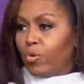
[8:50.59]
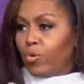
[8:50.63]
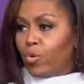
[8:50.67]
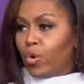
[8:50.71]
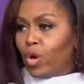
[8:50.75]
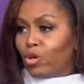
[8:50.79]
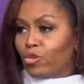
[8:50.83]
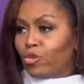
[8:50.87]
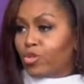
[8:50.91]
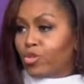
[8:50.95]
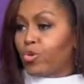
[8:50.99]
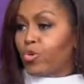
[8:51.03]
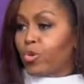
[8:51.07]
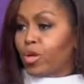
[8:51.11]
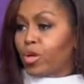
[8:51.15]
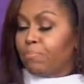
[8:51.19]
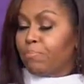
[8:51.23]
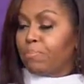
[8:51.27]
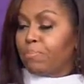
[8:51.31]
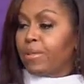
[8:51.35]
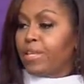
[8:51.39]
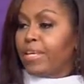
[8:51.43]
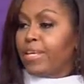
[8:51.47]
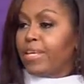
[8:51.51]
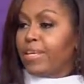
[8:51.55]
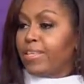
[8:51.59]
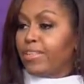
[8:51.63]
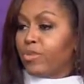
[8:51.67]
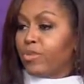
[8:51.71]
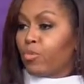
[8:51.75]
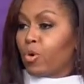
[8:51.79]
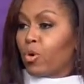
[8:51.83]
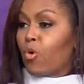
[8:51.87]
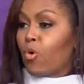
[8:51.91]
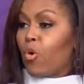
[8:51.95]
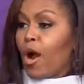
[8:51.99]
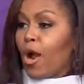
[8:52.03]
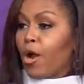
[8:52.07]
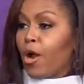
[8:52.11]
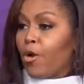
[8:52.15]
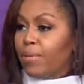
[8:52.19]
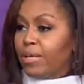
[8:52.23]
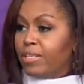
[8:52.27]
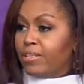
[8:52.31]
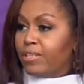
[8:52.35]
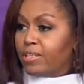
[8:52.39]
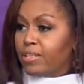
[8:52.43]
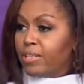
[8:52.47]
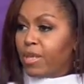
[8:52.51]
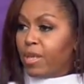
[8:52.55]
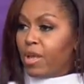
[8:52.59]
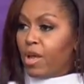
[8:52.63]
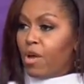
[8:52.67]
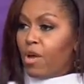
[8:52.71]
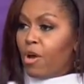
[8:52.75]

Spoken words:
who also completed the requirements